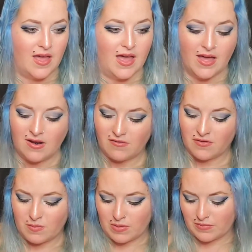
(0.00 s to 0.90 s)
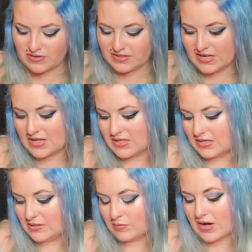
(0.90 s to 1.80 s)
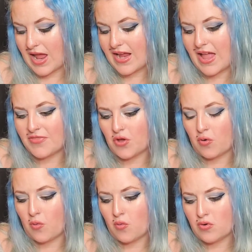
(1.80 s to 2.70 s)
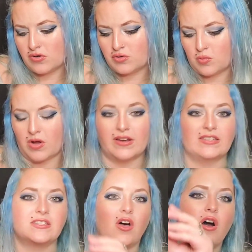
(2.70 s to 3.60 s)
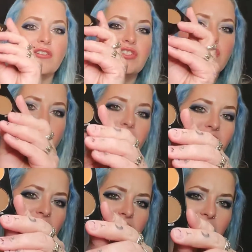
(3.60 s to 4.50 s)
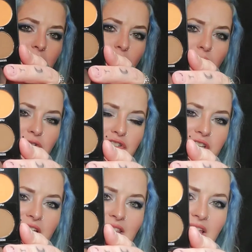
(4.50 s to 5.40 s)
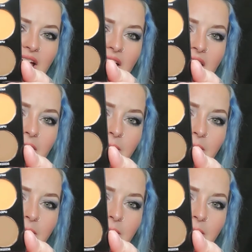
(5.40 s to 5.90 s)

I don't remember seeing this one. I got the orange one. It's all very orange. Look at that.